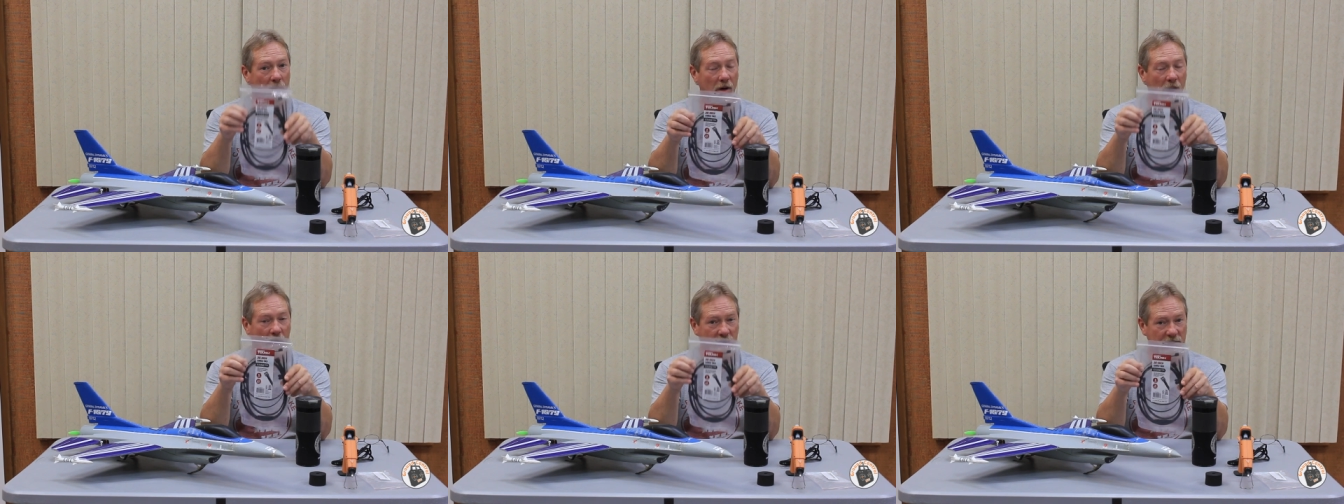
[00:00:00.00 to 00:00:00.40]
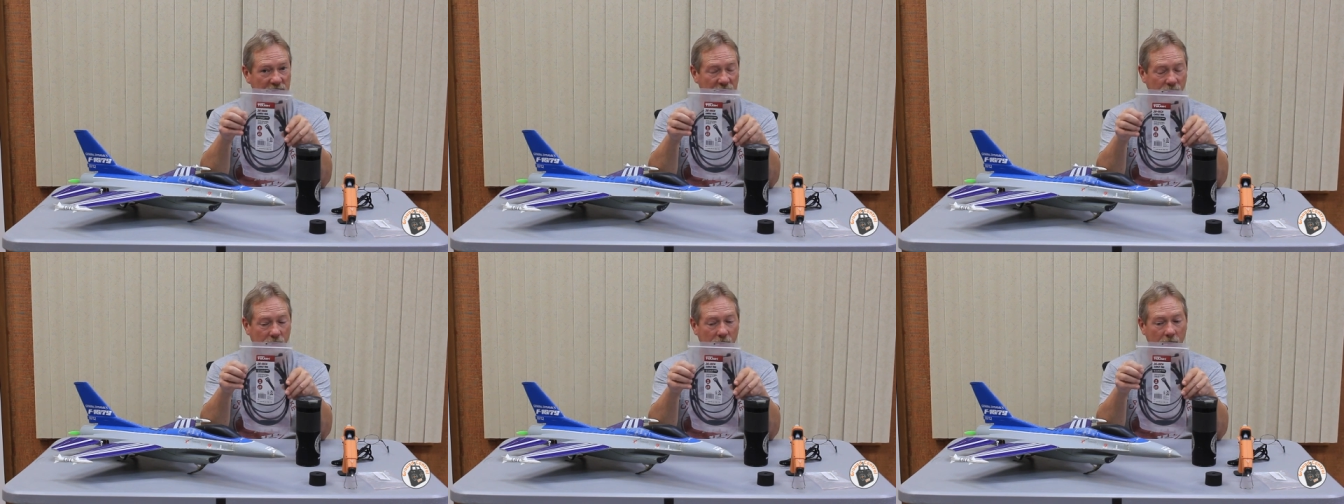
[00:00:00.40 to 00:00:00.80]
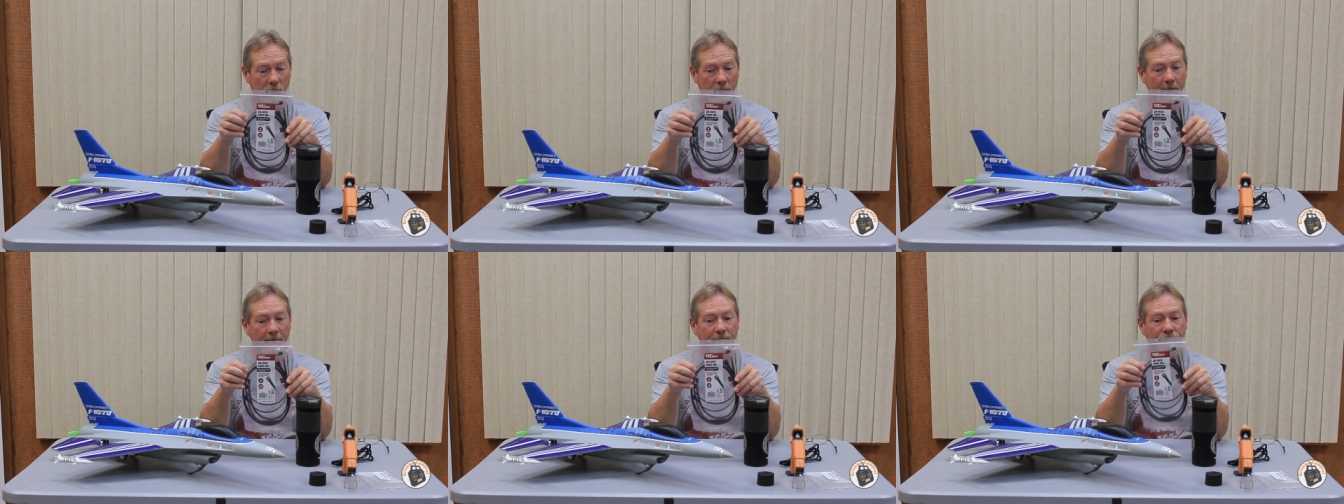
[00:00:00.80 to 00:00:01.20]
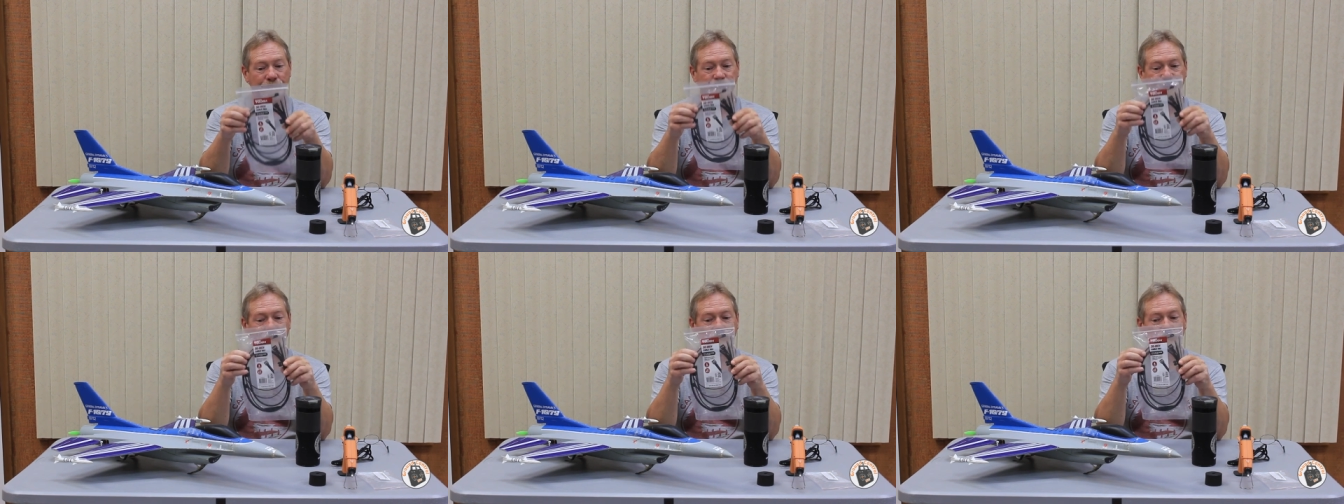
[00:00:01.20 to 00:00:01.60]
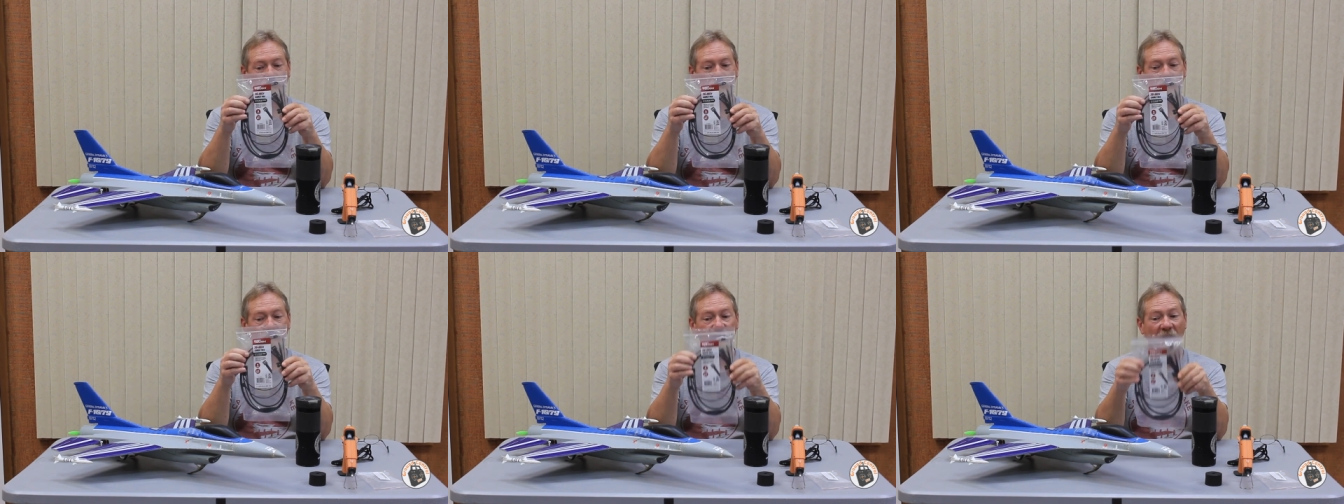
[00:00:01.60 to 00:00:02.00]
box store,
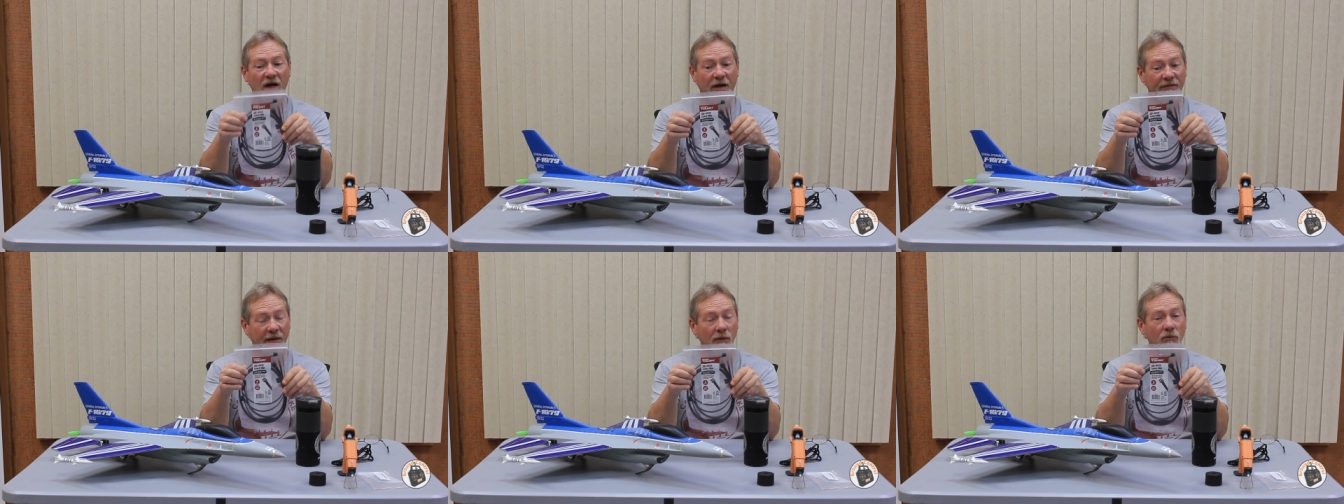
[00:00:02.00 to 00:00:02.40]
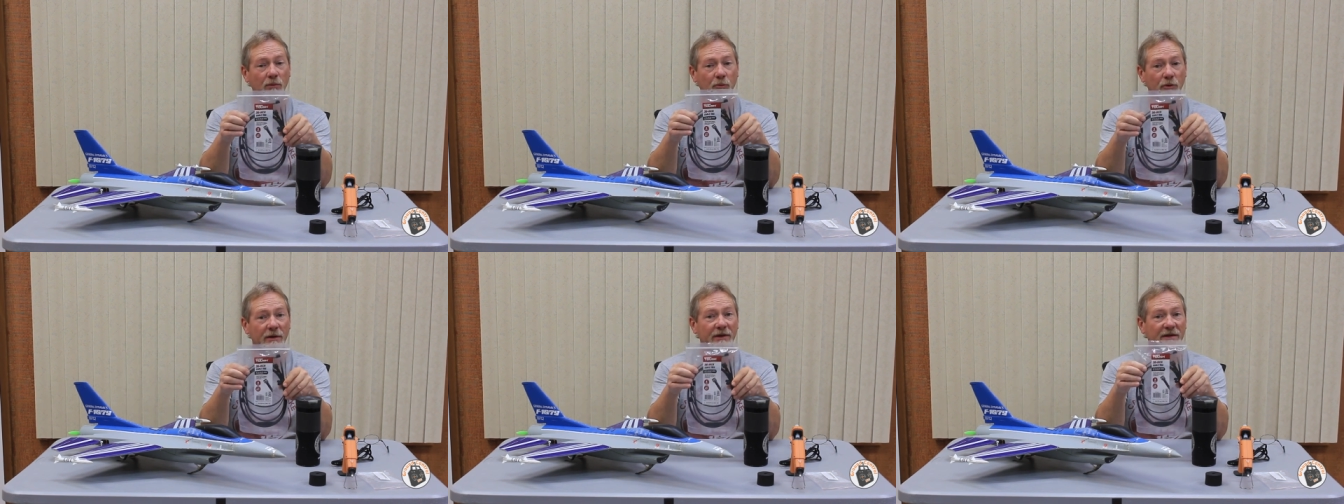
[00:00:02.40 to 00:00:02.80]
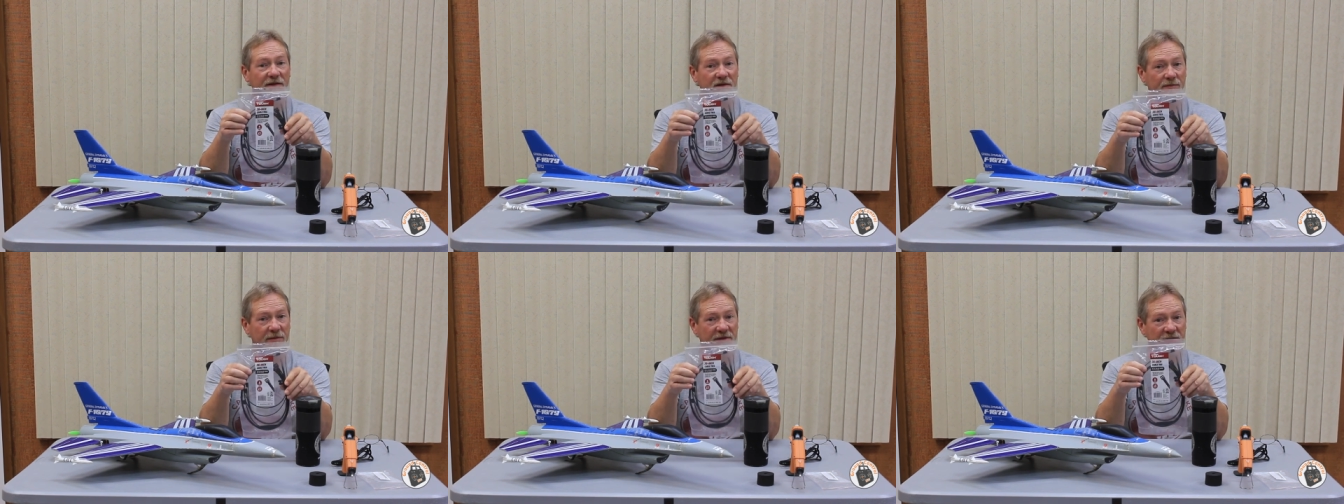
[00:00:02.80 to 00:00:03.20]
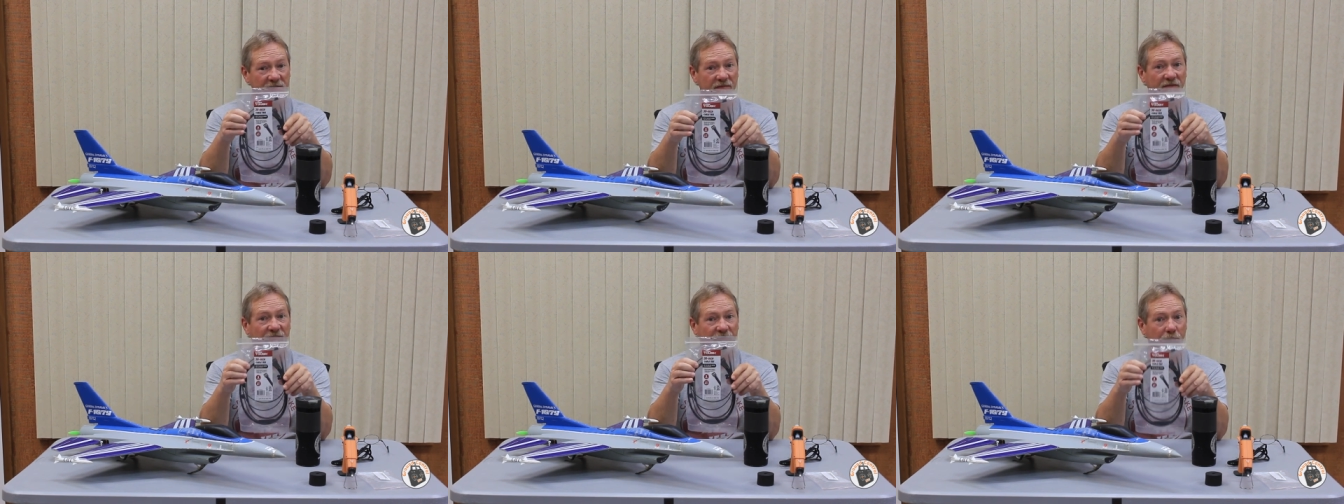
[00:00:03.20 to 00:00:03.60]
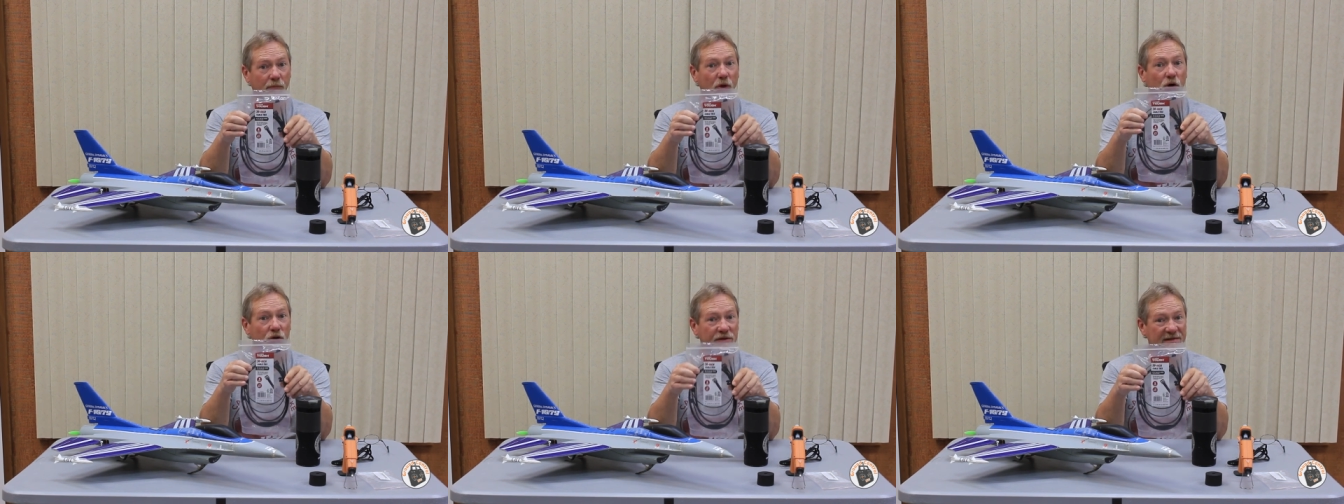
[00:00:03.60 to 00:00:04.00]
and they were pretty expensive
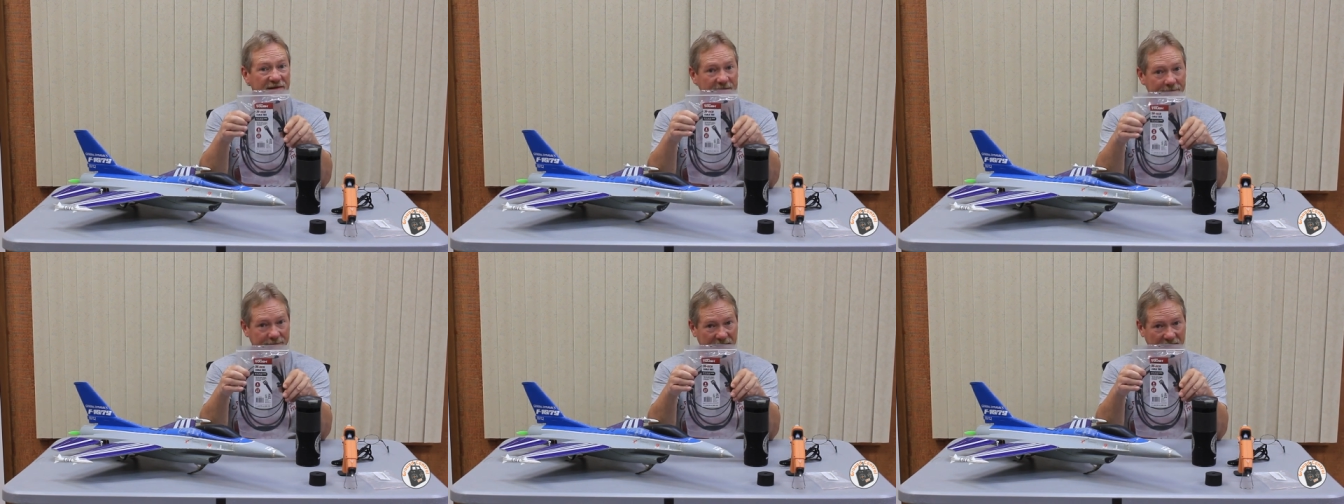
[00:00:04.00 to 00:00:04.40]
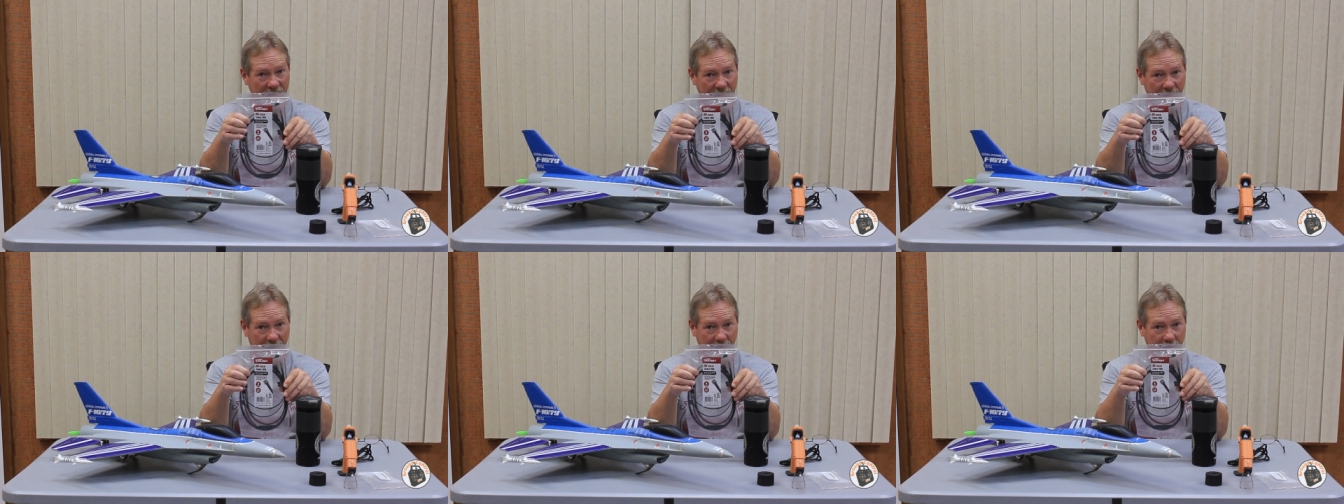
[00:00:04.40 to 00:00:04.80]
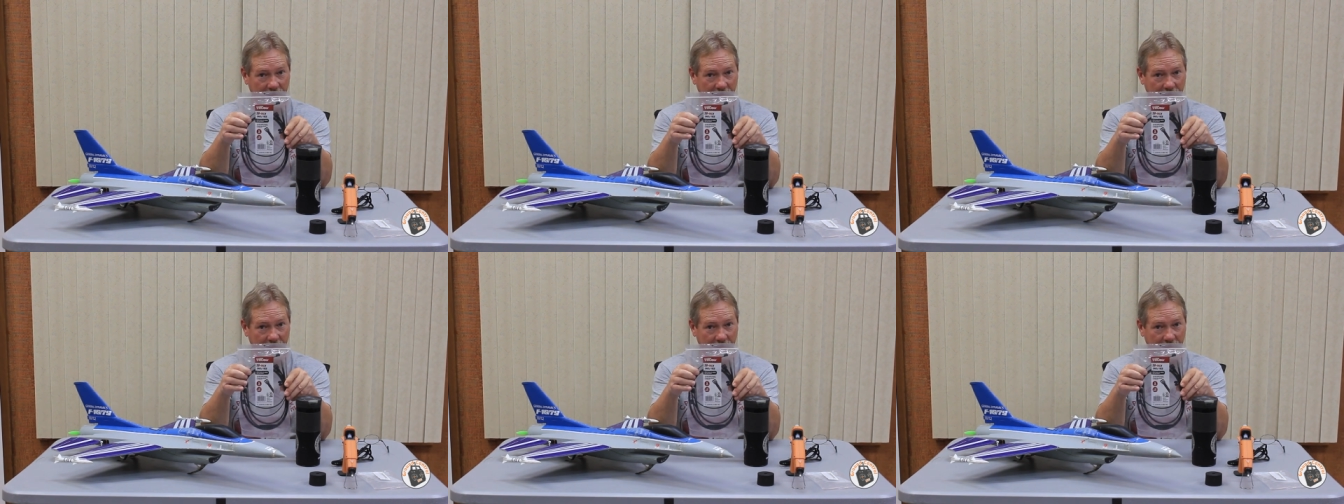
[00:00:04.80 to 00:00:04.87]
per zip tie.